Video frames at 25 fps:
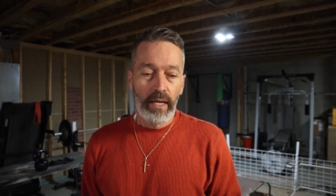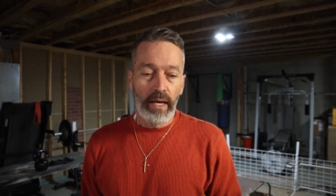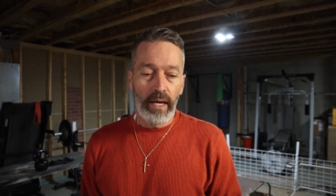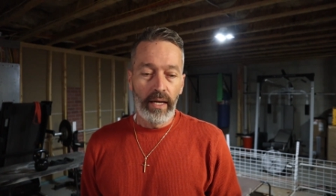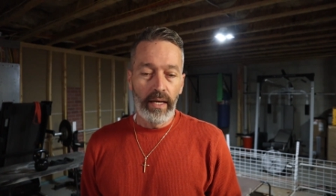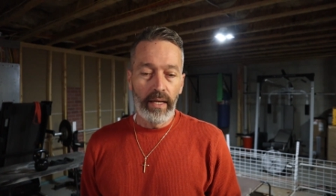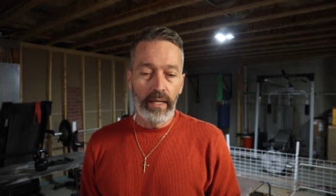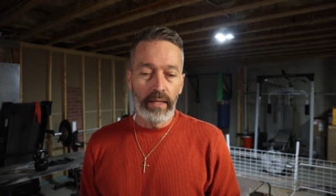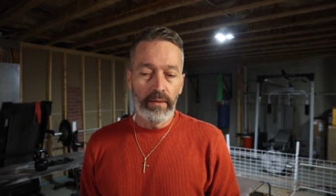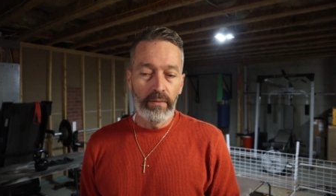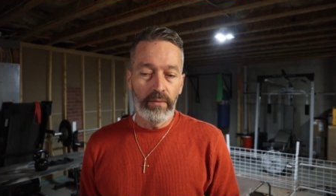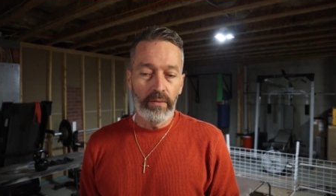
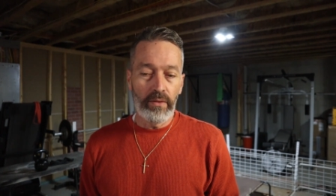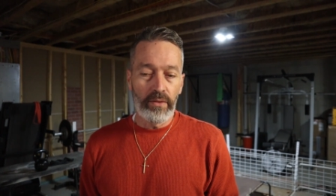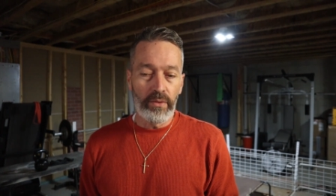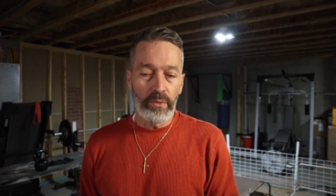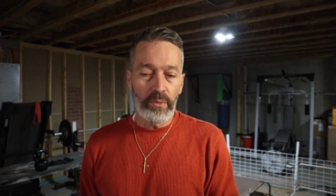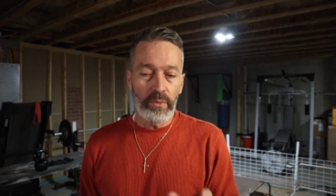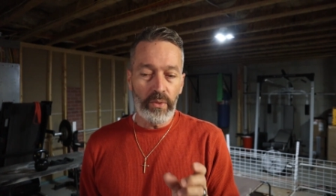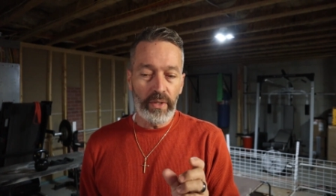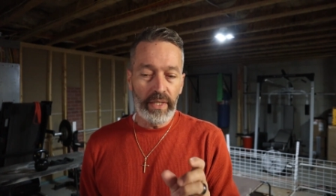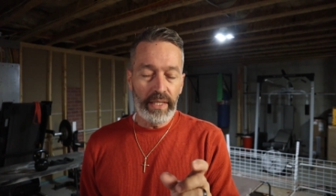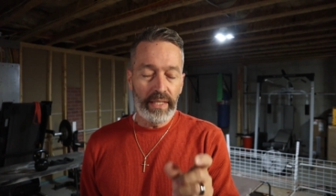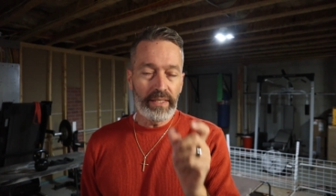And the
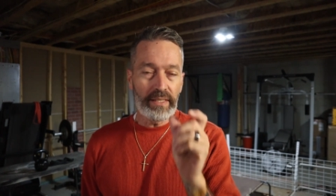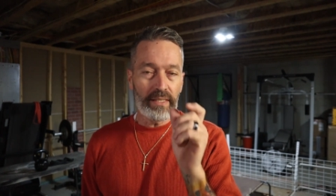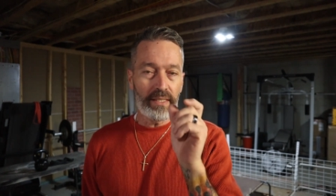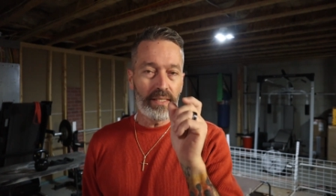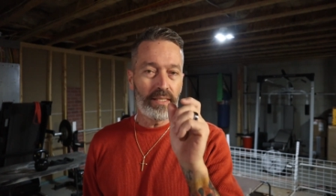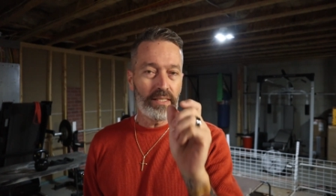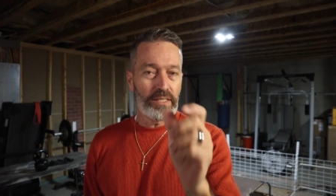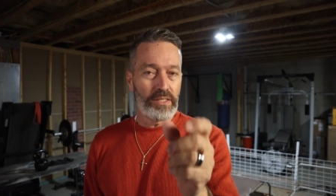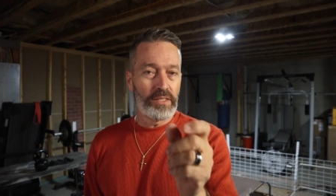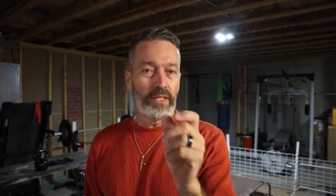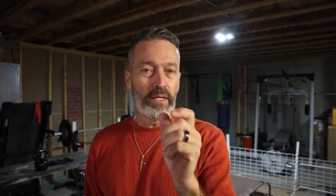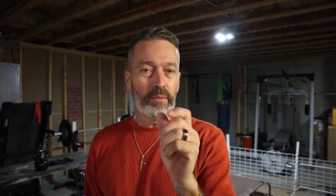reason
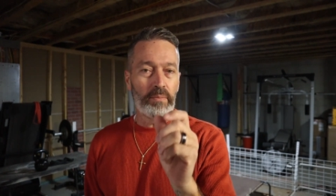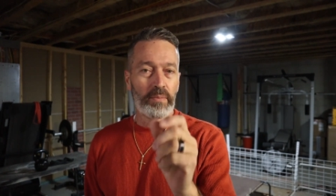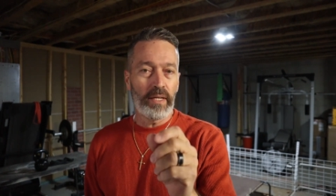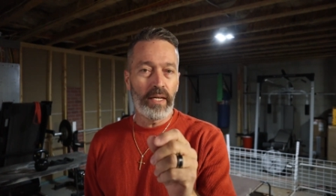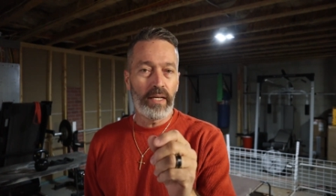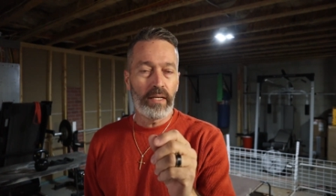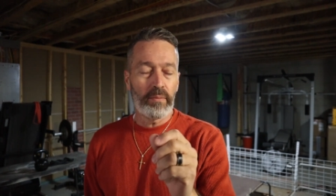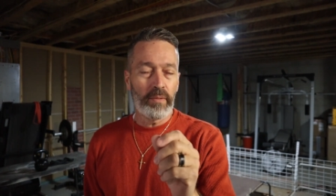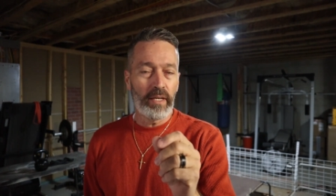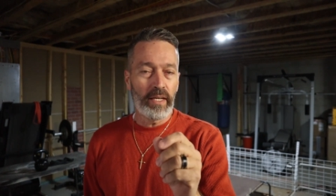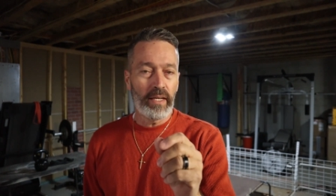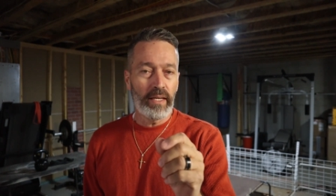it's jumped
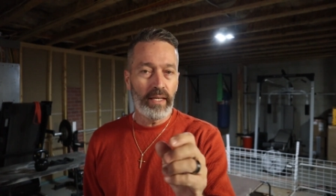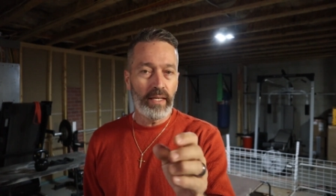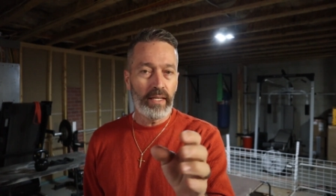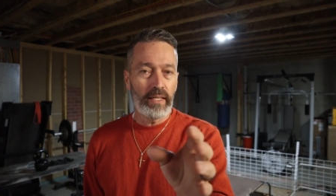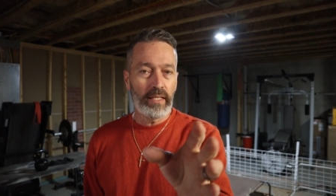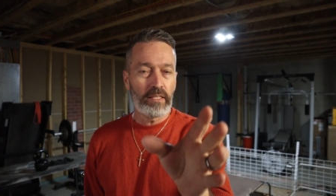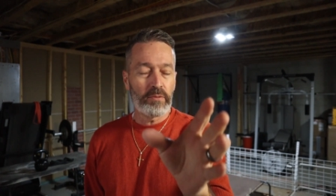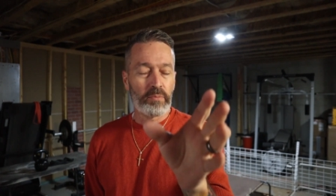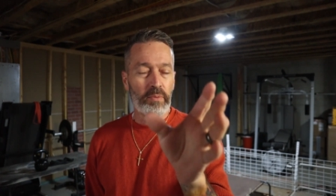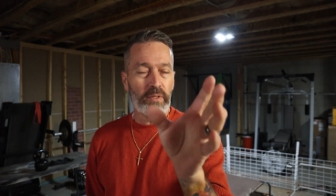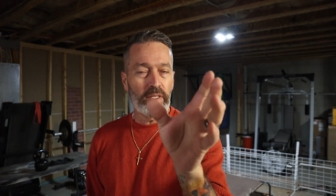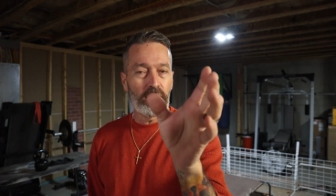out of my
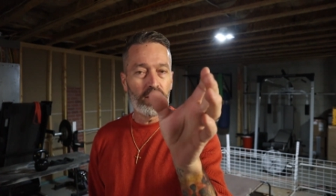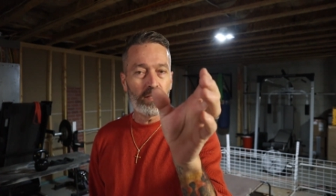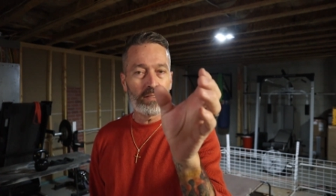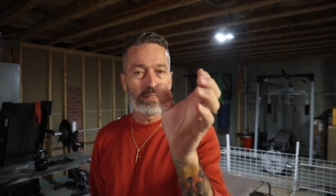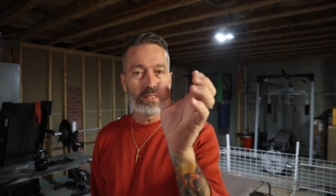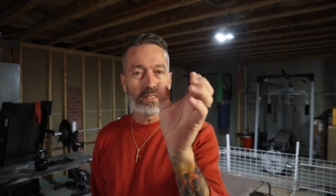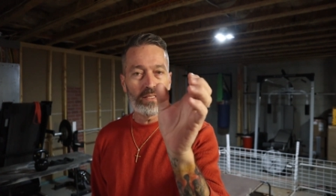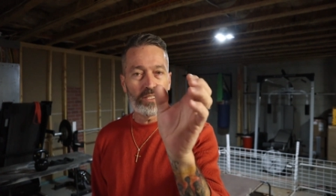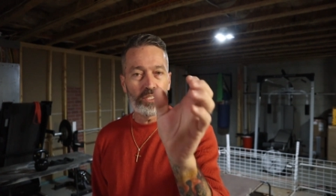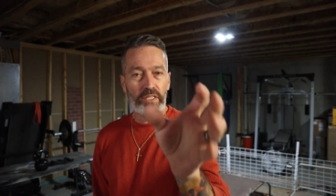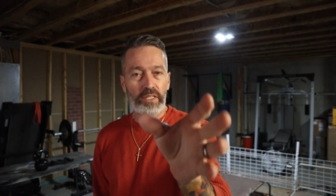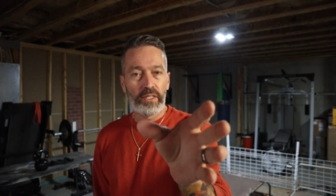hand is because
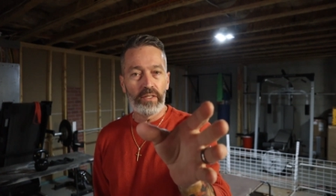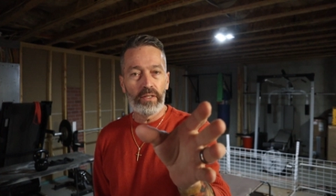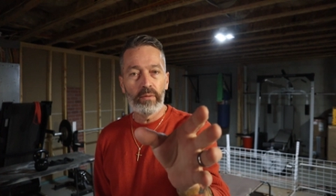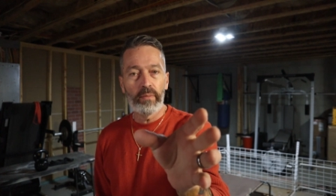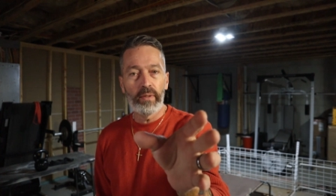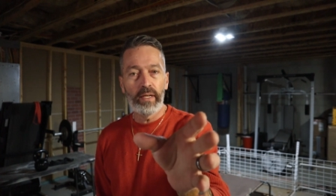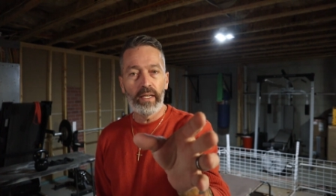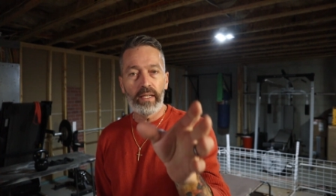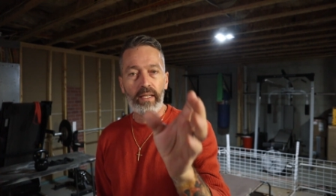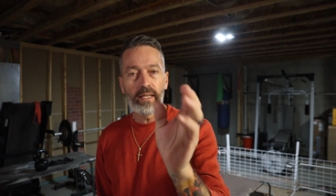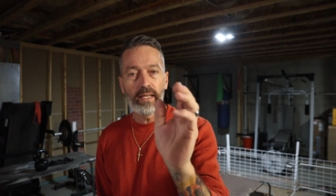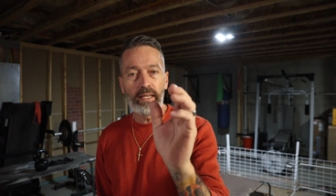of the sheer
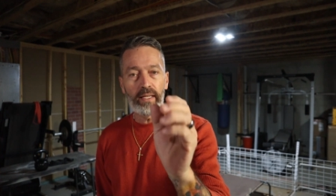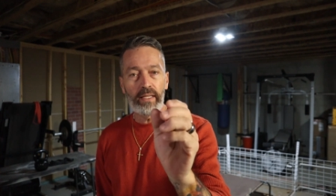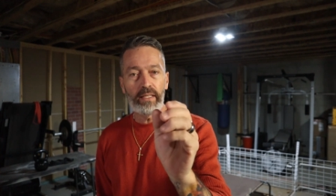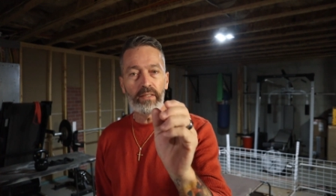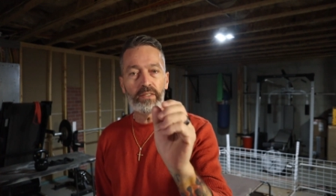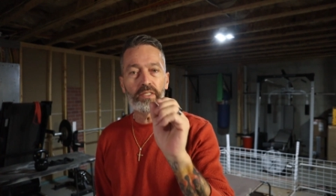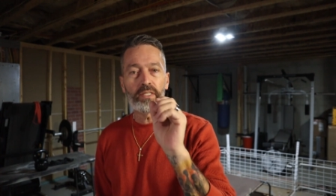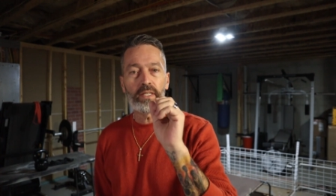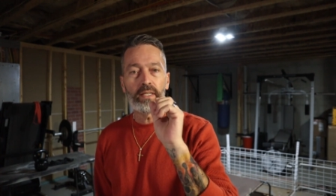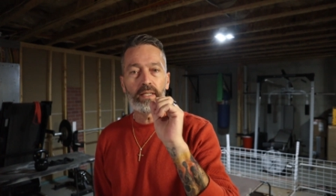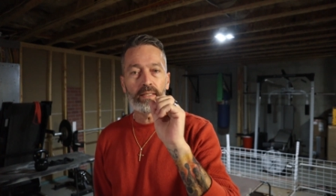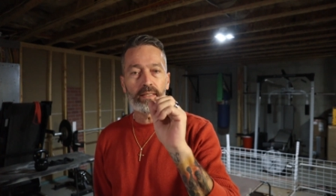amount of
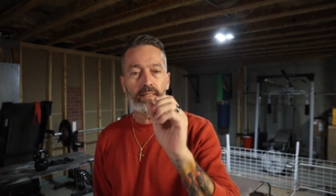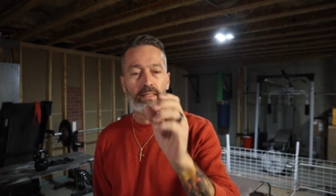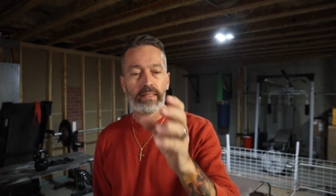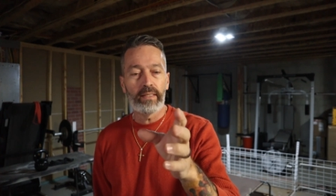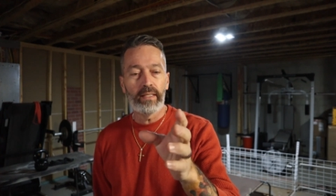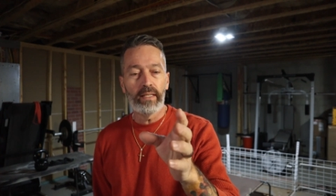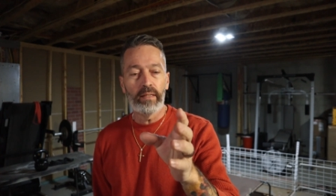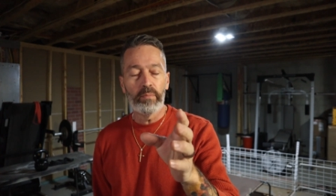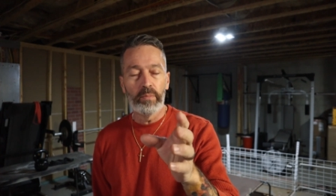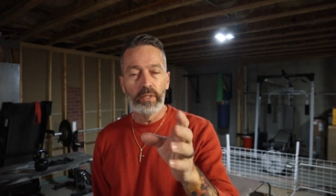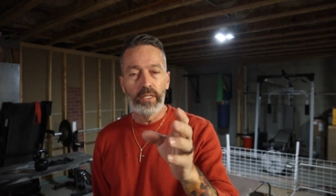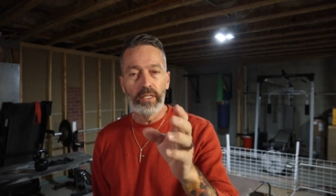hand shock
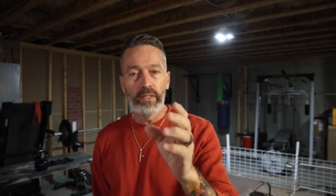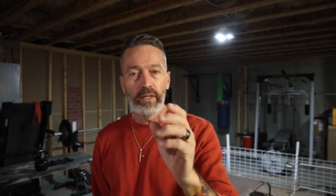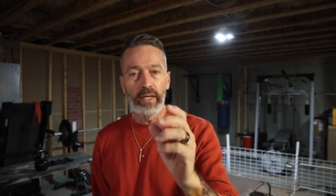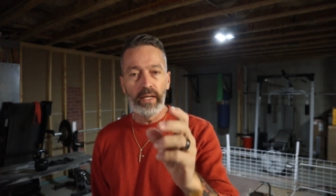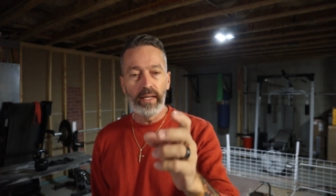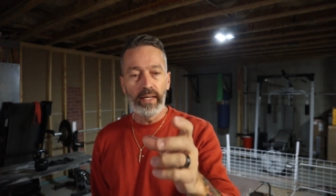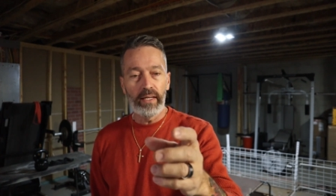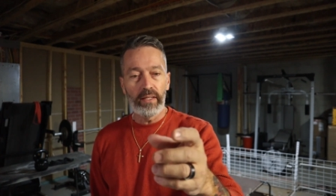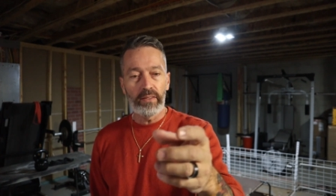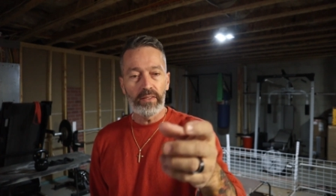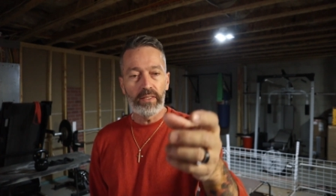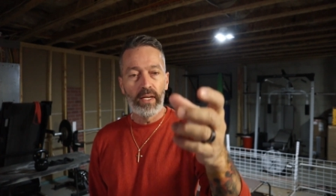that bow
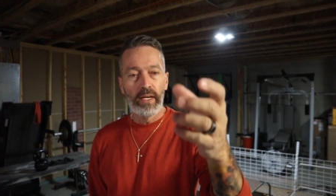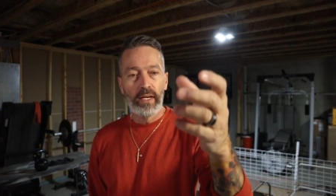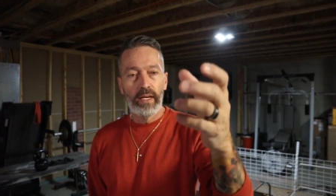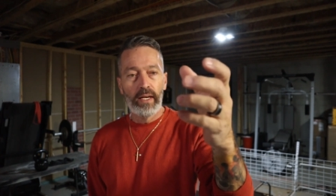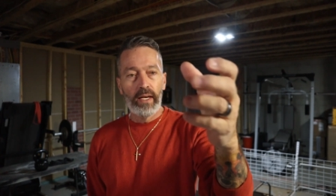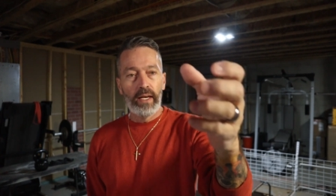has.